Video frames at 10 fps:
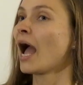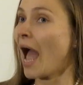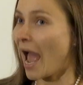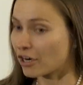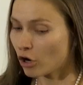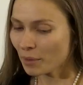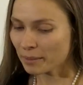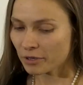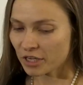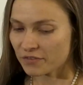A growing
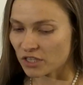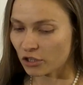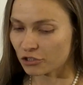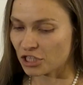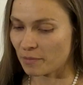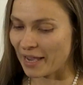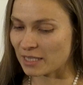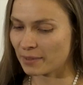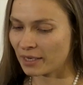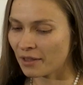body of scholarship has
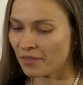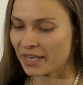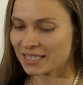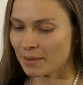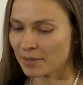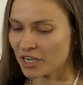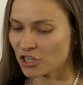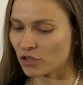begun the examination